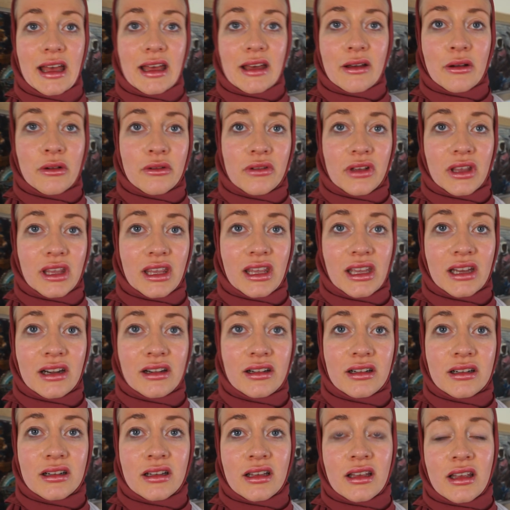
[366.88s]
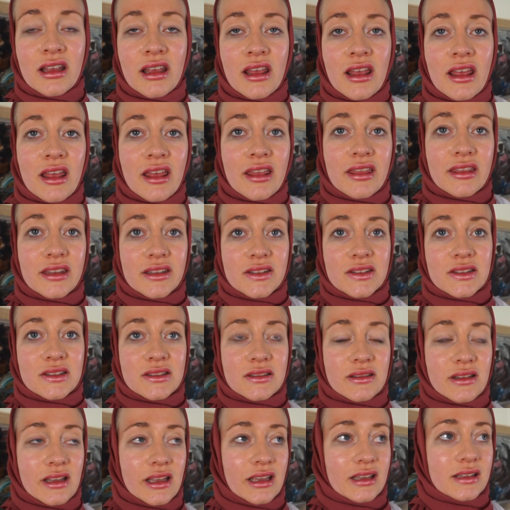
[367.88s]
over here, this
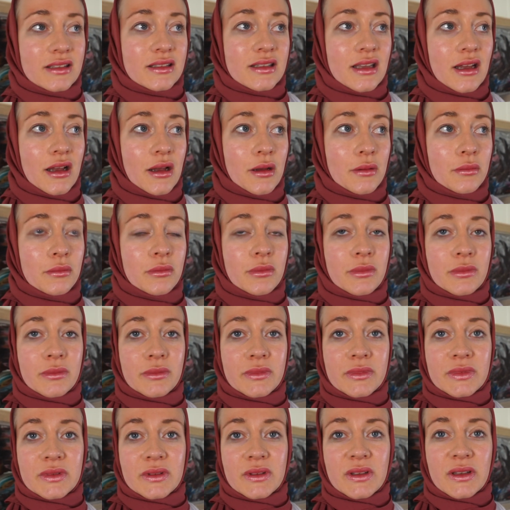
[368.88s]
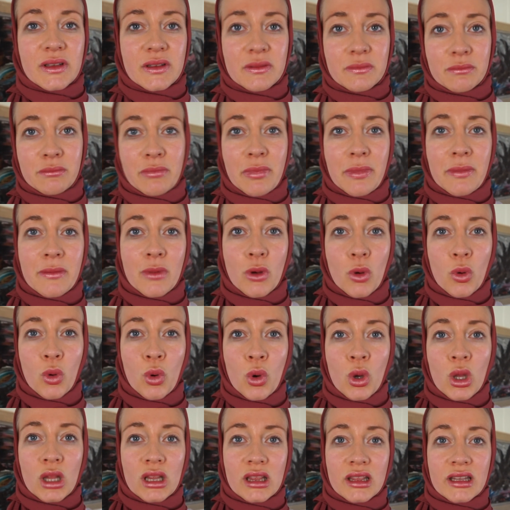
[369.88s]
is like some
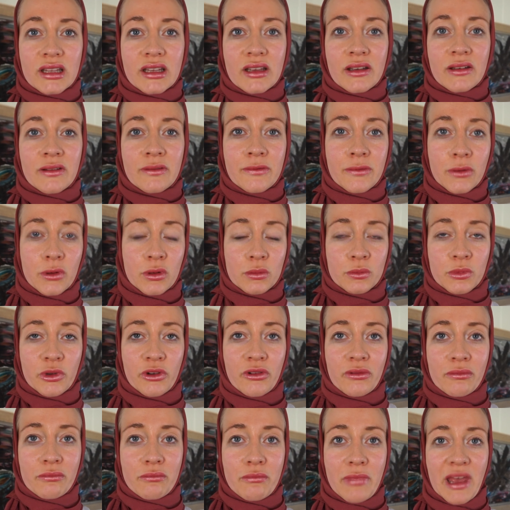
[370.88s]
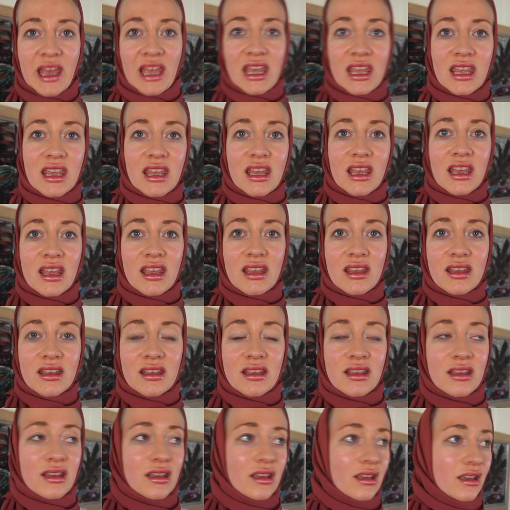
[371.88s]
old form of baking
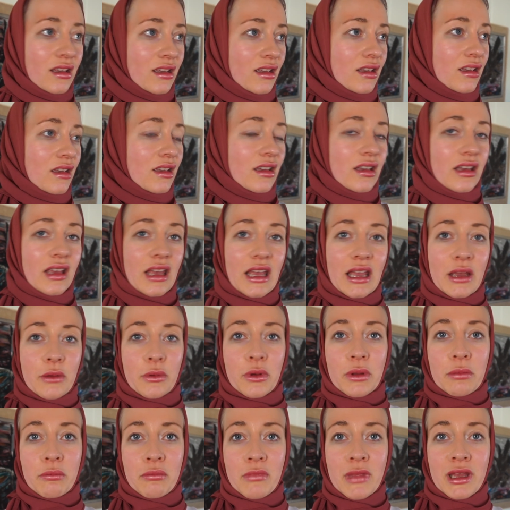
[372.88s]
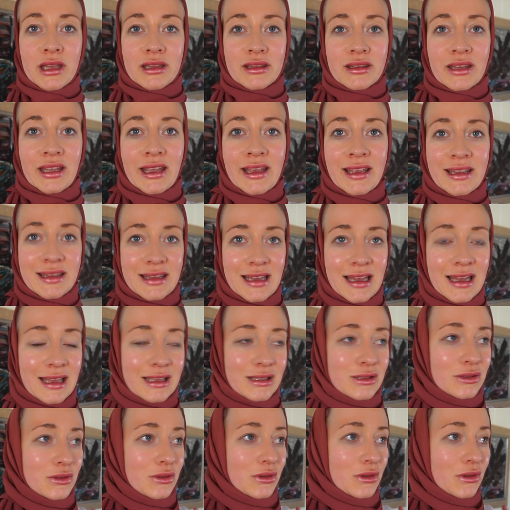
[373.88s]
equipment
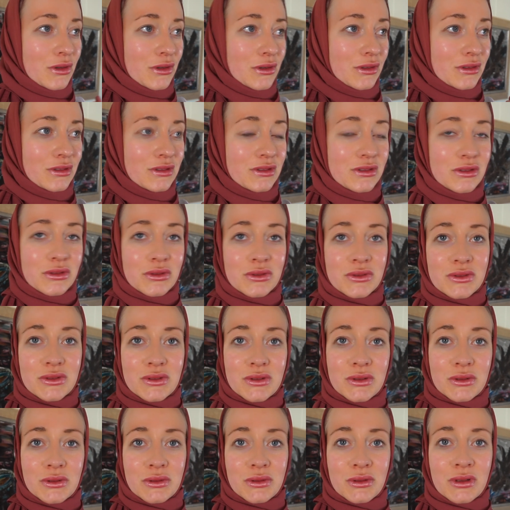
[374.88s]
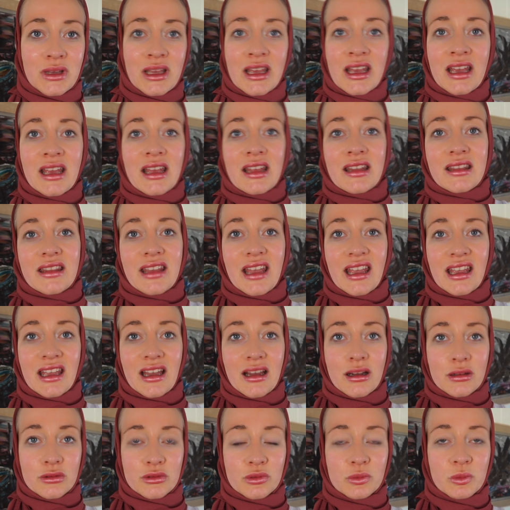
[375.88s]
that you could use to take
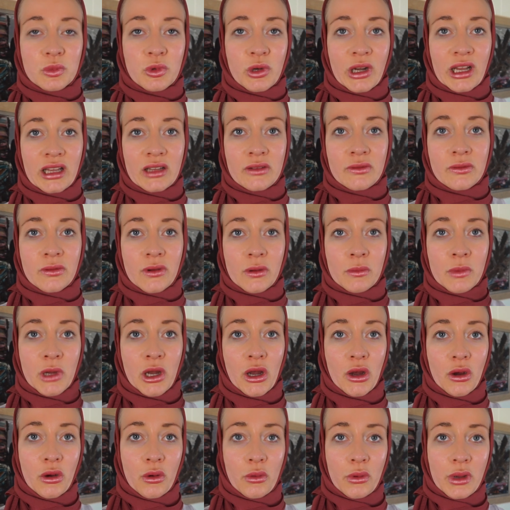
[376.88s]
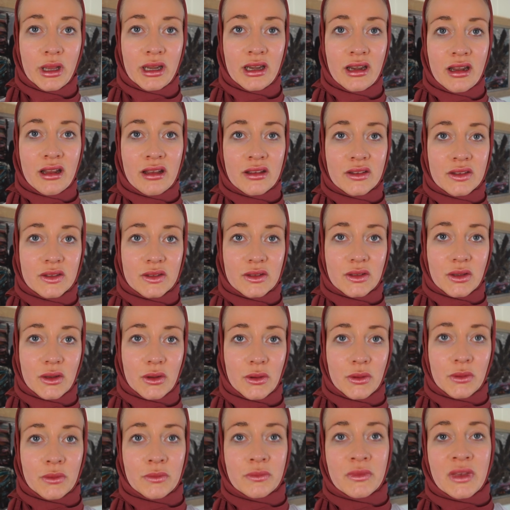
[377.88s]
out bread from an oven.
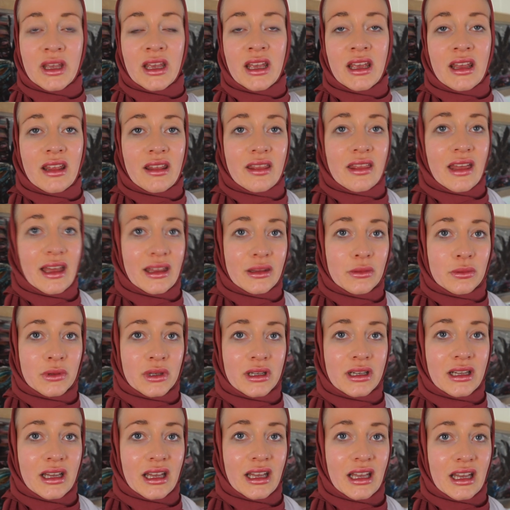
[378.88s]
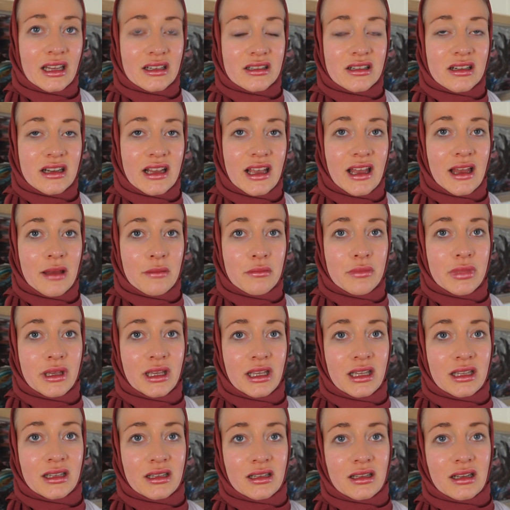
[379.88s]
So that one I actually have
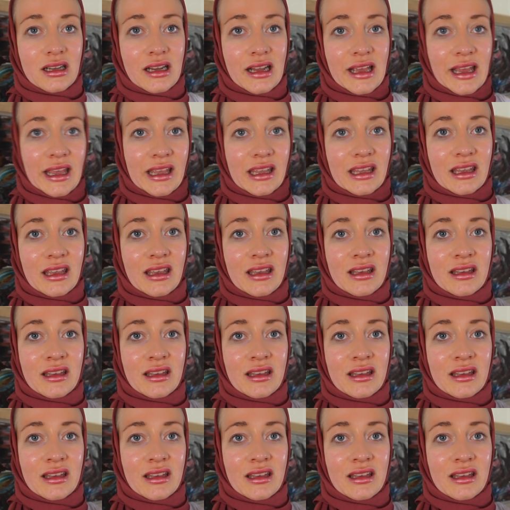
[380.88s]
been like